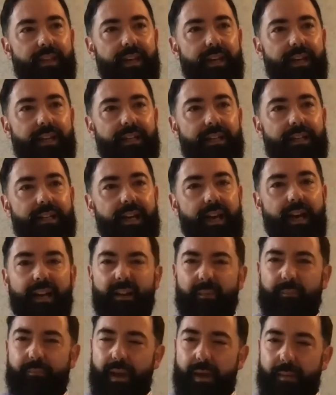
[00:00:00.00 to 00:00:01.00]
And
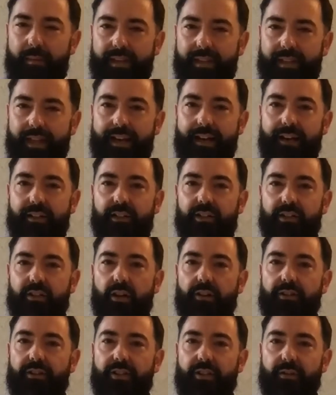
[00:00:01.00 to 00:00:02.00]
maybe then I was
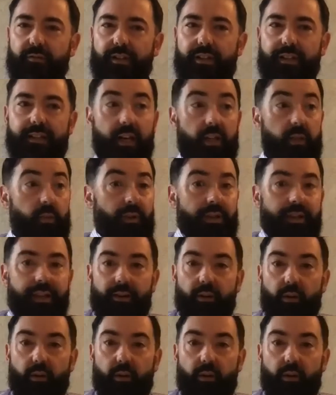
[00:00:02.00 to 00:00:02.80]
starting to realise, well,